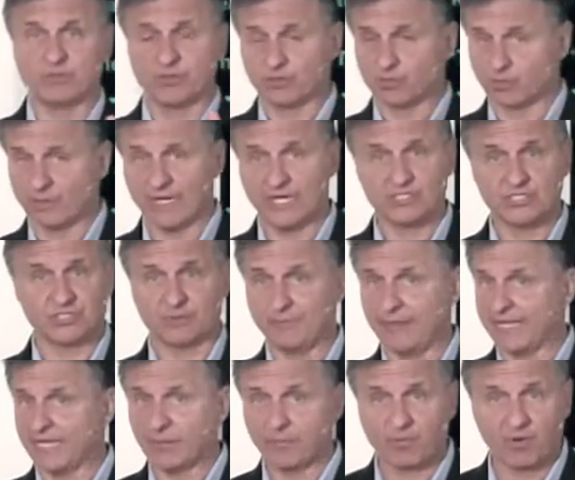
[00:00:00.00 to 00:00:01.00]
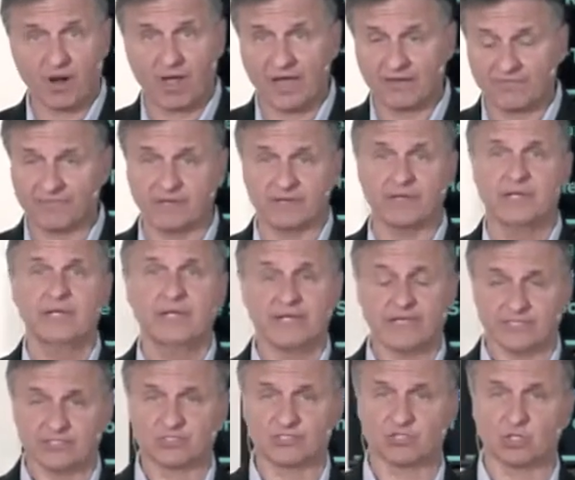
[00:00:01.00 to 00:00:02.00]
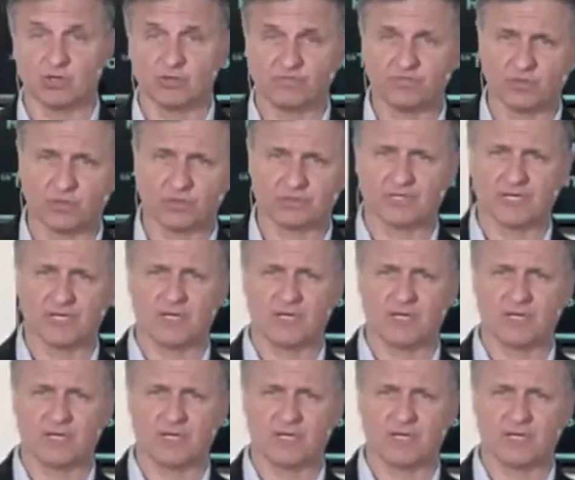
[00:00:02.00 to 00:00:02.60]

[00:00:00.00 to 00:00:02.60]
and thresh and make a profit and so forth.